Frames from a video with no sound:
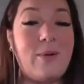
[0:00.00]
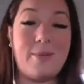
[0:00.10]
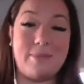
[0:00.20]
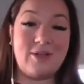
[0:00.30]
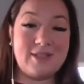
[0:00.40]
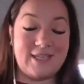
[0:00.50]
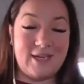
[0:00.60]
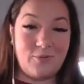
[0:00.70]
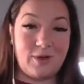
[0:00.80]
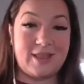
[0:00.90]
We were built
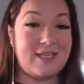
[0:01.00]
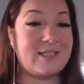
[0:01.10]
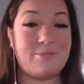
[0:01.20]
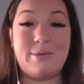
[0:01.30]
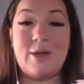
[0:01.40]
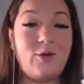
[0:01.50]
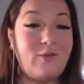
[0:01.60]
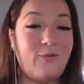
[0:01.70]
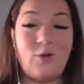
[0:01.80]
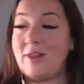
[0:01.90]
in with these
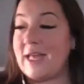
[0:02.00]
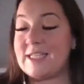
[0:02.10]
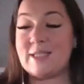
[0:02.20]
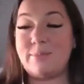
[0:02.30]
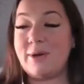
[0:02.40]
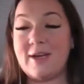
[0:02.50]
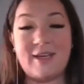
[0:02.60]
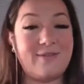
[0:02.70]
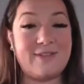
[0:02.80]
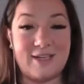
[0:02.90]
beautiful, like
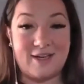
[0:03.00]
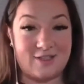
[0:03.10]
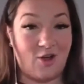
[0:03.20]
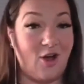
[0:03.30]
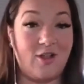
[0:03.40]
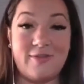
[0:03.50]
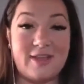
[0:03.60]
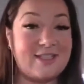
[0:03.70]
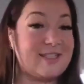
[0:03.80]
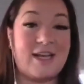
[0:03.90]
spirit gifted us all of
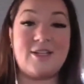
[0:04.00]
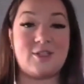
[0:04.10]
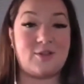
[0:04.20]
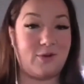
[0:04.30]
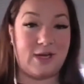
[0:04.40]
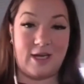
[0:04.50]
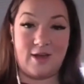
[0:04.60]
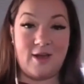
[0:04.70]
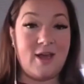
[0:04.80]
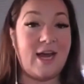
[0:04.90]
this
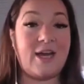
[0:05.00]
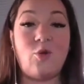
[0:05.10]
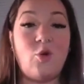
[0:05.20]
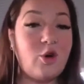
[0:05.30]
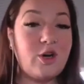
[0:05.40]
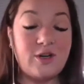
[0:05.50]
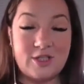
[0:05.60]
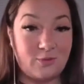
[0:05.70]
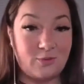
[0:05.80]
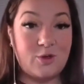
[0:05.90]
sensory in order
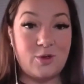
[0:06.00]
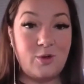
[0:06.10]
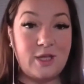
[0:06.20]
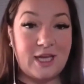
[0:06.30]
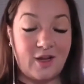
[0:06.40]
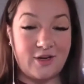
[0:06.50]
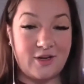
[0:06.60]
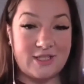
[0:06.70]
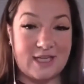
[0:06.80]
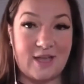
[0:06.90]
to truly
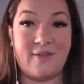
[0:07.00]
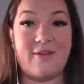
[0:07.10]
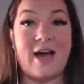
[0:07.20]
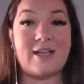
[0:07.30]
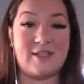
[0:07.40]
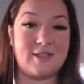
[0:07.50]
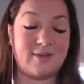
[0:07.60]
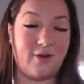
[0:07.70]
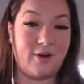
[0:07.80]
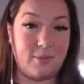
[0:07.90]
understand the
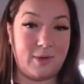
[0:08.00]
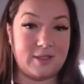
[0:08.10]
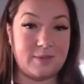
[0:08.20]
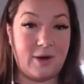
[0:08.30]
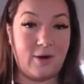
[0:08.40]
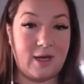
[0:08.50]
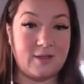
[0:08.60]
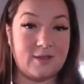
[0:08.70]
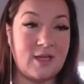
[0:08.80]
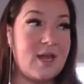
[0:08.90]
vastness of our human
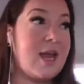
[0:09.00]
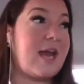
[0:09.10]
experience.